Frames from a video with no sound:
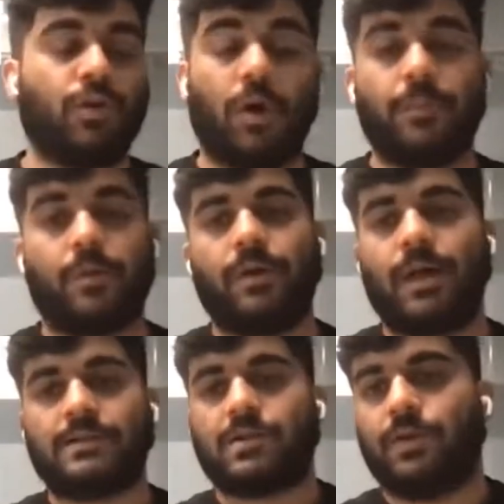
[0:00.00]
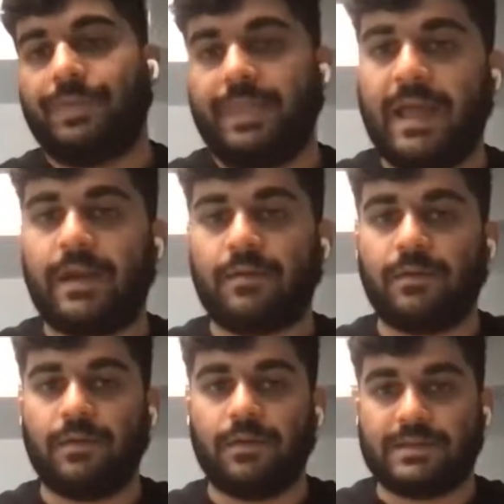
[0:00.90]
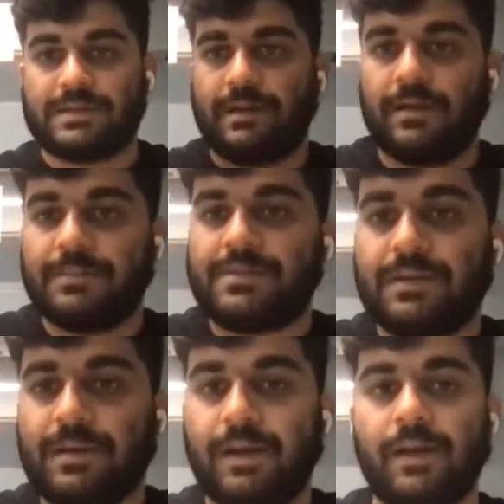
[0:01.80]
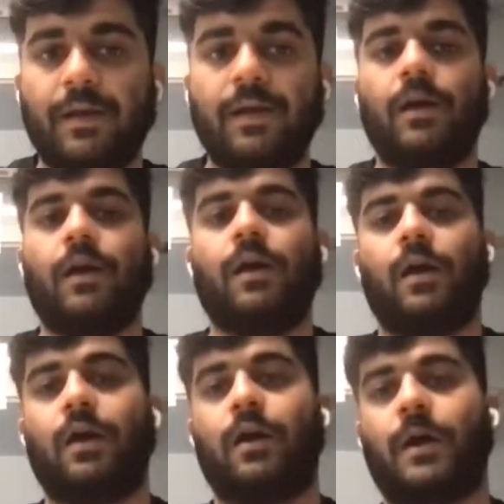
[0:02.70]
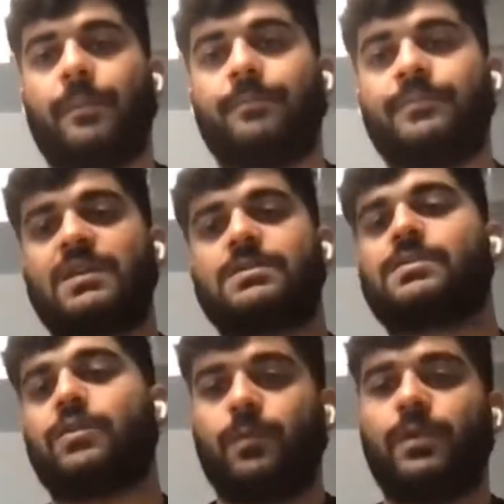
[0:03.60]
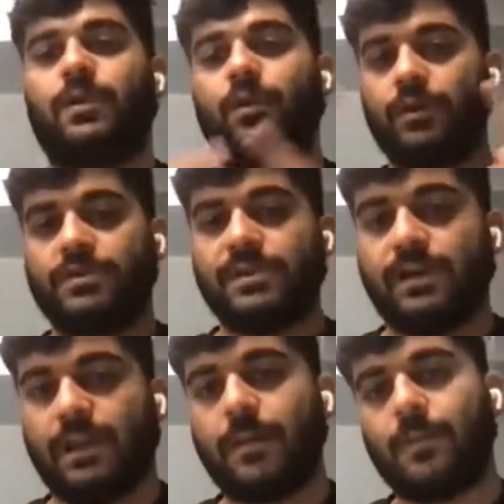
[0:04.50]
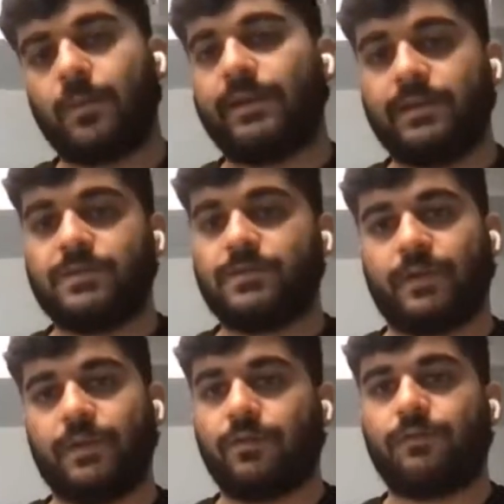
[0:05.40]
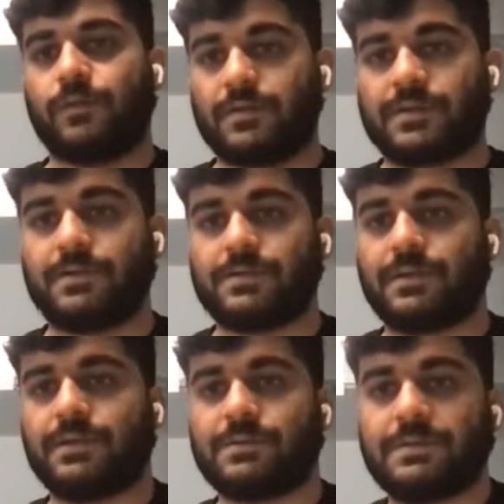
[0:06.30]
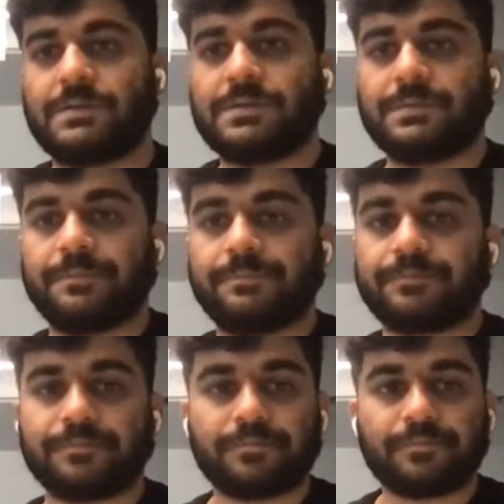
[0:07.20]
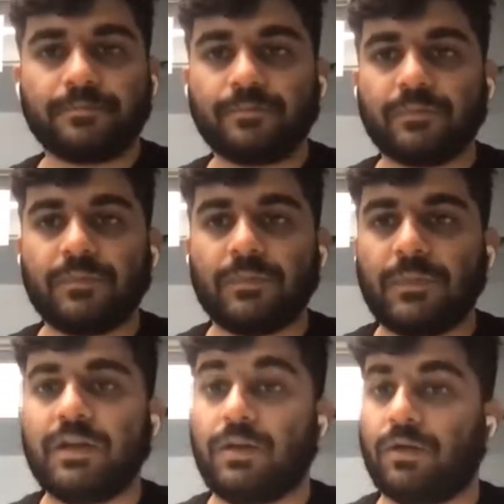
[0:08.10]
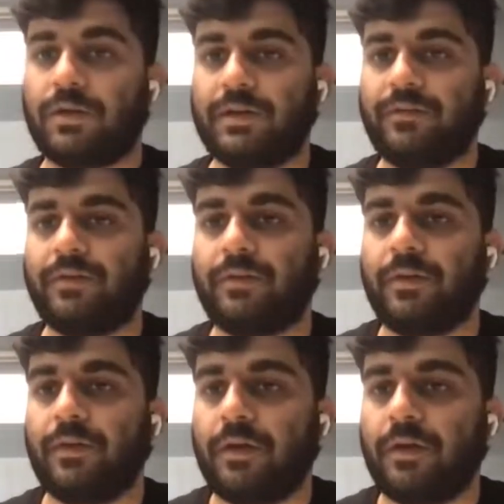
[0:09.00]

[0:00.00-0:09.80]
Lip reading: your products on their Instagrams, right? This could be a good GTM to at least find your first 1,000 customers in your case.